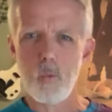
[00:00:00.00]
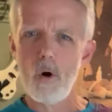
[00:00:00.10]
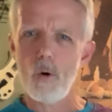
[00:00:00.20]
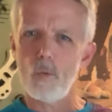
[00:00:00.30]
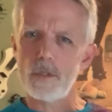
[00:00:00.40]

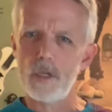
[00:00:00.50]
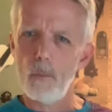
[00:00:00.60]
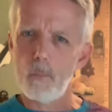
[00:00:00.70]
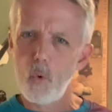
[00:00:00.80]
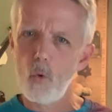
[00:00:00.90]
What was
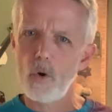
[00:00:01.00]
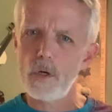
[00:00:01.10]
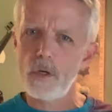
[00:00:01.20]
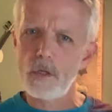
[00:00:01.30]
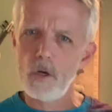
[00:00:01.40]

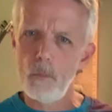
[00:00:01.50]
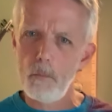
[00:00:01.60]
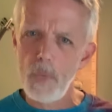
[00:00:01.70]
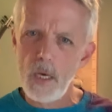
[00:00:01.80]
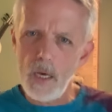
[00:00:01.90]
important to
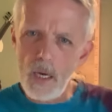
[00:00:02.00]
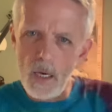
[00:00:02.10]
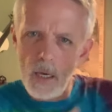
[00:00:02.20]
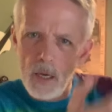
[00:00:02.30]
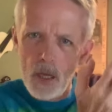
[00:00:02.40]

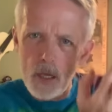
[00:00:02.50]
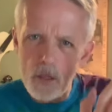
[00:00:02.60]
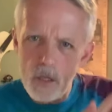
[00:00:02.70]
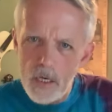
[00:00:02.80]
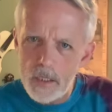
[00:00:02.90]
me?
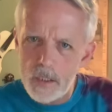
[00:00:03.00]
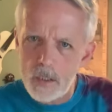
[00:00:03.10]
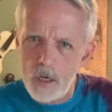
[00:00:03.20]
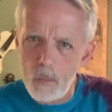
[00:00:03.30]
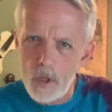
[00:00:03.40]
List
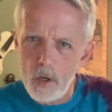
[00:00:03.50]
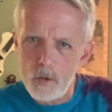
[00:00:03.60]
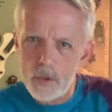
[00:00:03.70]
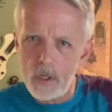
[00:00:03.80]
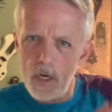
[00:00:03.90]
some of
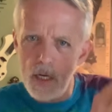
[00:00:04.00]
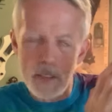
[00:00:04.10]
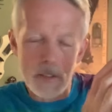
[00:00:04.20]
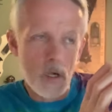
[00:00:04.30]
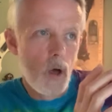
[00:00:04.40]
those
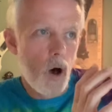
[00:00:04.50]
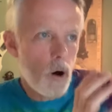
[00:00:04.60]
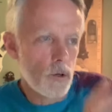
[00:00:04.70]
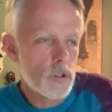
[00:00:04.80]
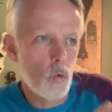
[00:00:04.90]
things.
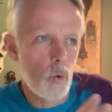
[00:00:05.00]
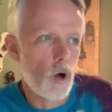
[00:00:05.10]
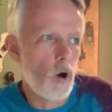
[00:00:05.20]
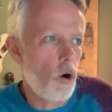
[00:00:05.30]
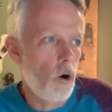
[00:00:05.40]
Also
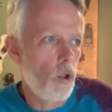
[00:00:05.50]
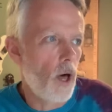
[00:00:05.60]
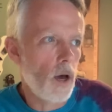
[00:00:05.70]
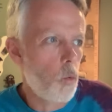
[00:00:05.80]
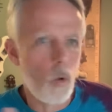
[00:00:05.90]
recall,
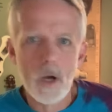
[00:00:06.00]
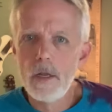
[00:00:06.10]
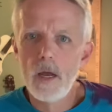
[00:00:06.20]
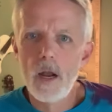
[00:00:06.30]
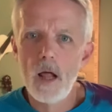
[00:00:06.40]
what
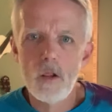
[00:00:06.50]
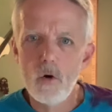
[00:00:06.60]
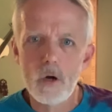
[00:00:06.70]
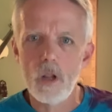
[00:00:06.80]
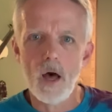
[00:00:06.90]
did I
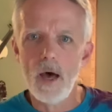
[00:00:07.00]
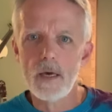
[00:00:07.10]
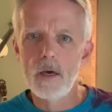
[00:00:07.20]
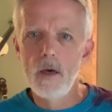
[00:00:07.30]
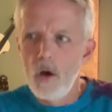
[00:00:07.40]
look like?